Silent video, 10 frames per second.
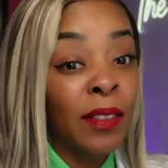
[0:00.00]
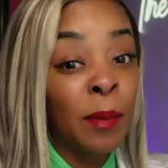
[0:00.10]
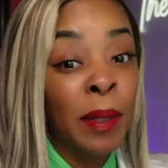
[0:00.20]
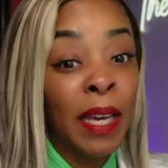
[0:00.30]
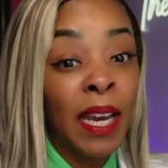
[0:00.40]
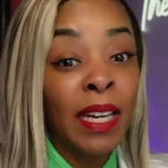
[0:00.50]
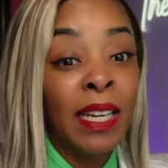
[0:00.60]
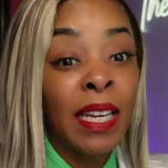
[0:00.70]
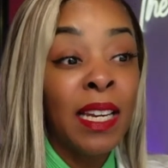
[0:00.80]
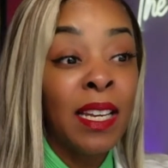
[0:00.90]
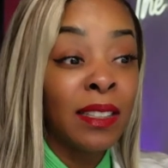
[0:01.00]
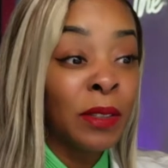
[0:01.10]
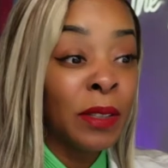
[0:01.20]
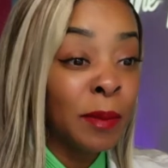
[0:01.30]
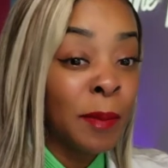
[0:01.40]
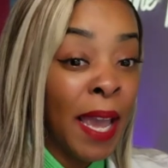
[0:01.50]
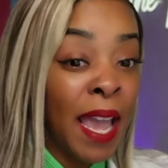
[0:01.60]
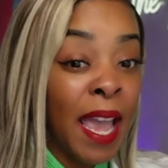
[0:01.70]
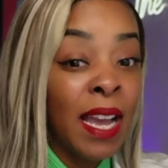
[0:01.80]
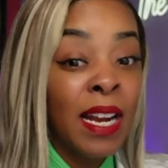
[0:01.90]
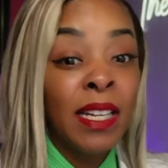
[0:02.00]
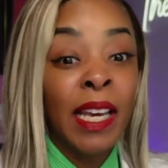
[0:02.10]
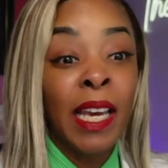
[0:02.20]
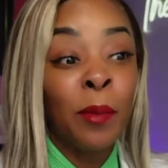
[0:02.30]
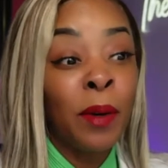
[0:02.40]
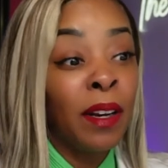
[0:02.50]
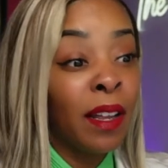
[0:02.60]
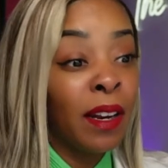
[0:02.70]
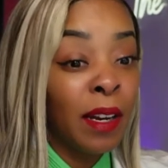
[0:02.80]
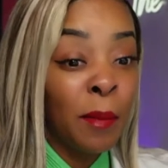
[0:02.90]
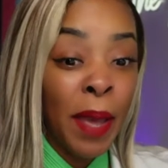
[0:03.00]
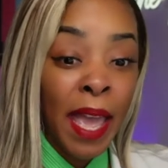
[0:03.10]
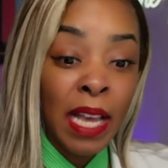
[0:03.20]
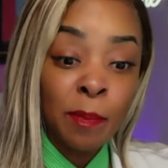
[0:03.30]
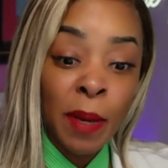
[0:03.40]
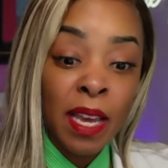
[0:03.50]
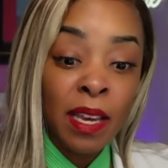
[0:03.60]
the plane and he looked through his bag and one none of them bags pink.